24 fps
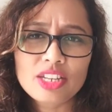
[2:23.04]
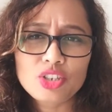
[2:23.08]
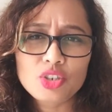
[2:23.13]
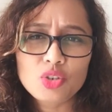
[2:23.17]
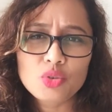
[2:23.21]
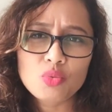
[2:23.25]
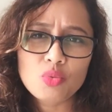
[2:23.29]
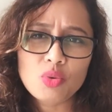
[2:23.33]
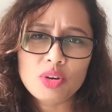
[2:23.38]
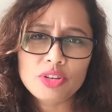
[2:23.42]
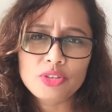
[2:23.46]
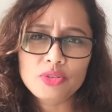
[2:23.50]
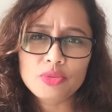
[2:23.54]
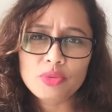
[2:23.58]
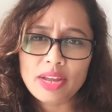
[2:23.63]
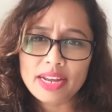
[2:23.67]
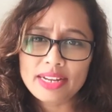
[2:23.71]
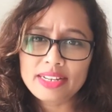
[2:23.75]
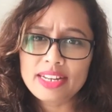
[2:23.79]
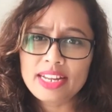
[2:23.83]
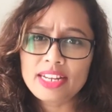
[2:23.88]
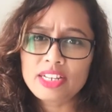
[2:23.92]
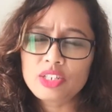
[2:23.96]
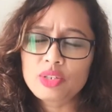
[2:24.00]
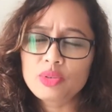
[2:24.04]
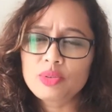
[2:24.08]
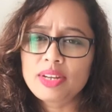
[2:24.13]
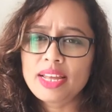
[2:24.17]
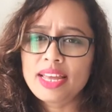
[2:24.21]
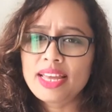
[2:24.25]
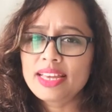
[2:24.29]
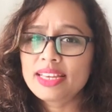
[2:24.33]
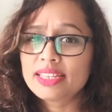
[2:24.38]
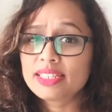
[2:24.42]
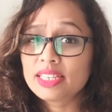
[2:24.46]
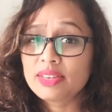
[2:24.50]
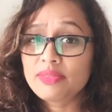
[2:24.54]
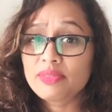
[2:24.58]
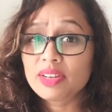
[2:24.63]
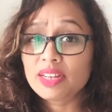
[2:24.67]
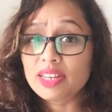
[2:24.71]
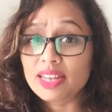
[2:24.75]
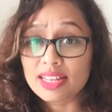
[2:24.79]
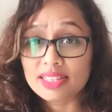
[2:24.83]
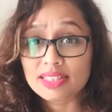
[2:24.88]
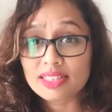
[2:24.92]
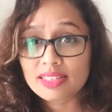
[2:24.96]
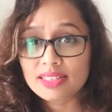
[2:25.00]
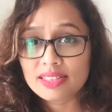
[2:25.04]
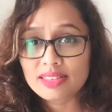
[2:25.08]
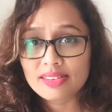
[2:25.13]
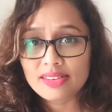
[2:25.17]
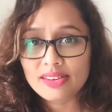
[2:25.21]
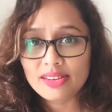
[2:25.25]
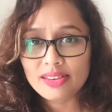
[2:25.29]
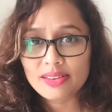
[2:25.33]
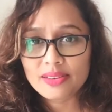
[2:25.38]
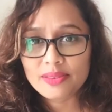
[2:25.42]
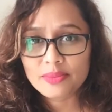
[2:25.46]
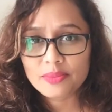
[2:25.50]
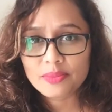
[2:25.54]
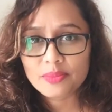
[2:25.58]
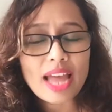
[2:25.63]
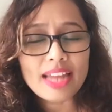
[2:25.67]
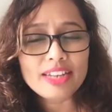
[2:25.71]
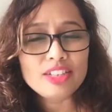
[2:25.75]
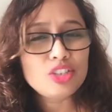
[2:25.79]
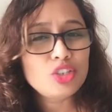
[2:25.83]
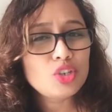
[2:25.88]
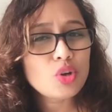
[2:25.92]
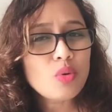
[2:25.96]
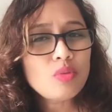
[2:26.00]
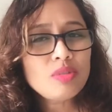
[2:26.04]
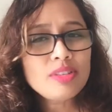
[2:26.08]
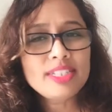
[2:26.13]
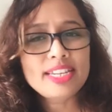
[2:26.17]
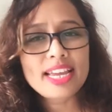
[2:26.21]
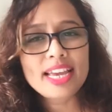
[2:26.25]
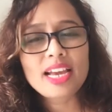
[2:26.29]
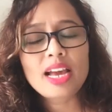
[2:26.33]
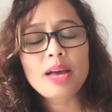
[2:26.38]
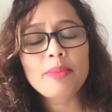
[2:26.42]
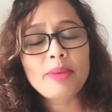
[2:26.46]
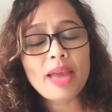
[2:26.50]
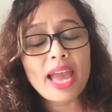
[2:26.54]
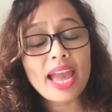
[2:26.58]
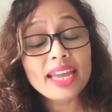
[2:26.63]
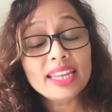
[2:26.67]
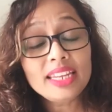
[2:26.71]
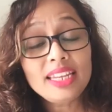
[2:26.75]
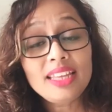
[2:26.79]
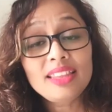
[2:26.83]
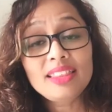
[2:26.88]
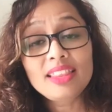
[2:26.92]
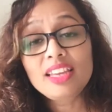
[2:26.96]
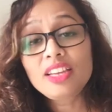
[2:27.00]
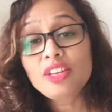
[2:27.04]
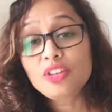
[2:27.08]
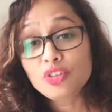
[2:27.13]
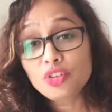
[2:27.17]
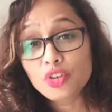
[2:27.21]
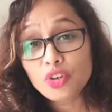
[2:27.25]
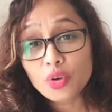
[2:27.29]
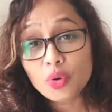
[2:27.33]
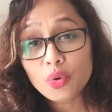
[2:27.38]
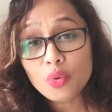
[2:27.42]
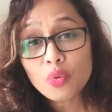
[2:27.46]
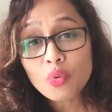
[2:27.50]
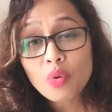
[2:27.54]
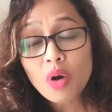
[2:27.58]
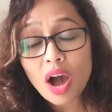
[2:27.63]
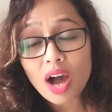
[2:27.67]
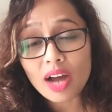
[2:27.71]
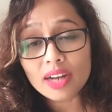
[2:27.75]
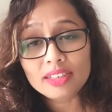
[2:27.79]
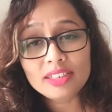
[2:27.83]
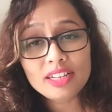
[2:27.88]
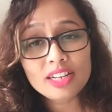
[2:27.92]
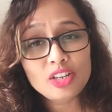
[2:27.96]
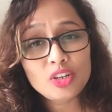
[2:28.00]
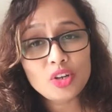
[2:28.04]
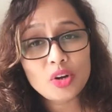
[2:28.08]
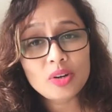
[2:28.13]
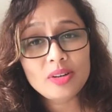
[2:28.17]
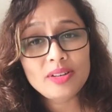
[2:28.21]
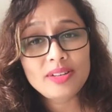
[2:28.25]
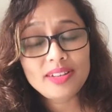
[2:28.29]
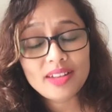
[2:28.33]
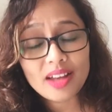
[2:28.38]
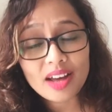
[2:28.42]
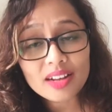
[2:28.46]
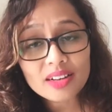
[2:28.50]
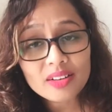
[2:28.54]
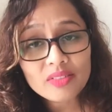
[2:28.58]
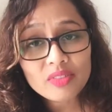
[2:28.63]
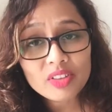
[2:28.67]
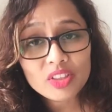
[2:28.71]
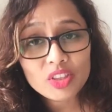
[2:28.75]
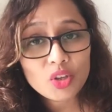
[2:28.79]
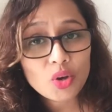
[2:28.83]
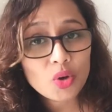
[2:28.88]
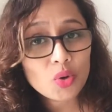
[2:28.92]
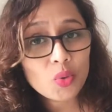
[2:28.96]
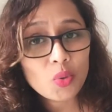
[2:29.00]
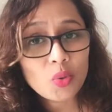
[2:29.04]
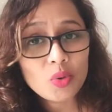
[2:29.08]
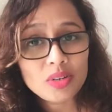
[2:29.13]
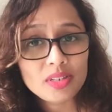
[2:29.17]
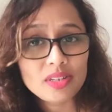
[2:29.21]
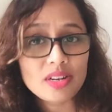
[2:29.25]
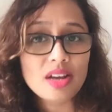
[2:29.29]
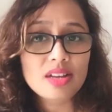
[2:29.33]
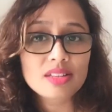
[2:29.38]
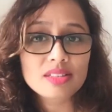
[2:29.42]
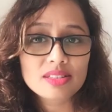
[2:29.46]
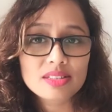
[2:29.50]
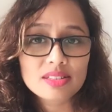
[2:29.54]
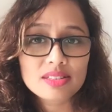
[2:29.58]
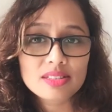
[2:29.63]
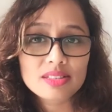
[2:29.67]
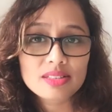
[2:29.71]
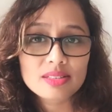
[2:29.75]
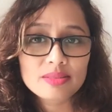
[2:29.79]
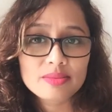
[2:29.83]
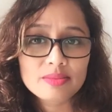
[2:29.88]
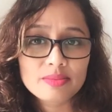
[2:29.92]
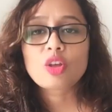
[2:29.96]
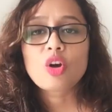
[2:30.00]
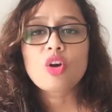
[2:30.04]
that you were to attend today is even necessary. And don't take up anything new until you're done with your old tasks.